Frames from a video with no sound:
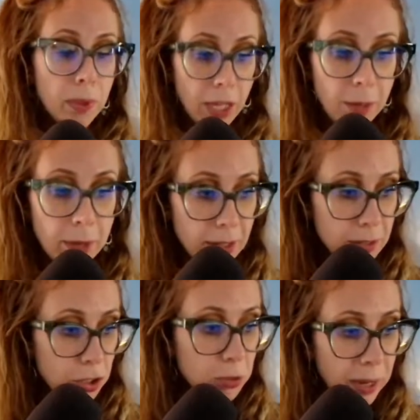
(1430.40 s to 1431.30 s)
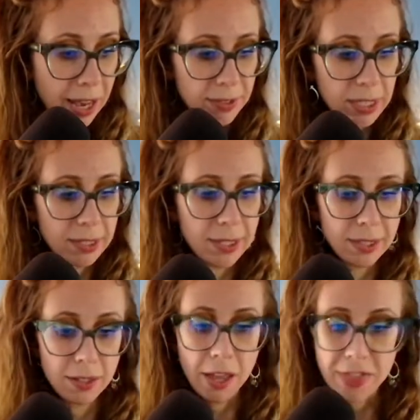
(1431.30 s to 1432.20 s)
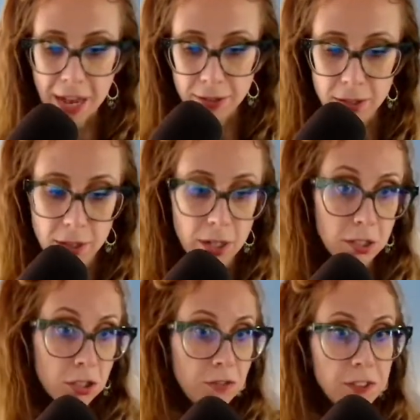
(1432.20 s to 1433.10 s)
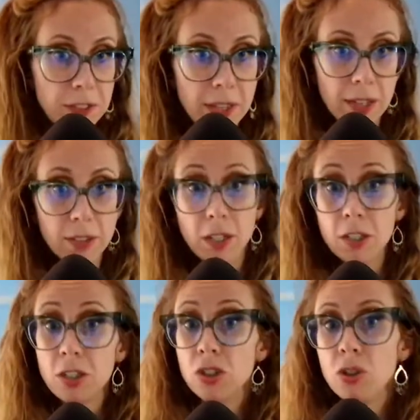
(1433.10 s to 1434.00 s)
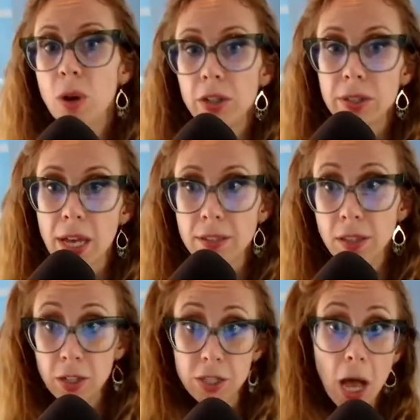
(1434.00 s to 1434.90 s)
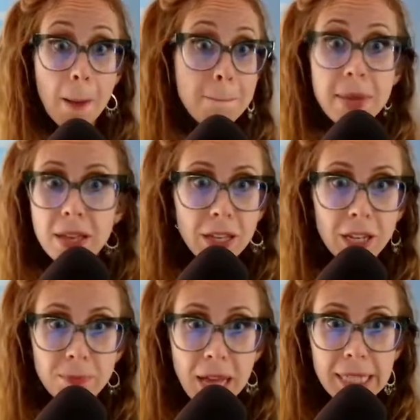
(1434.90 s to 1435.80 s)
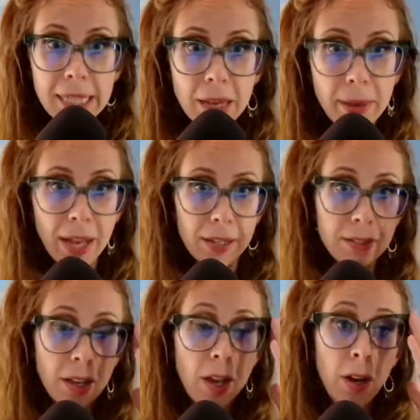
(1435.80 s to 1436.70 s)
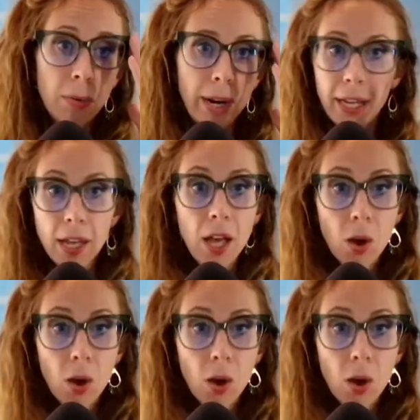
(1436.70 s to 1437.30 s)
Emails, you may have a list that's 1,000 large, 50,000 large, 200,000 large, 1,000,000 plus emails, right?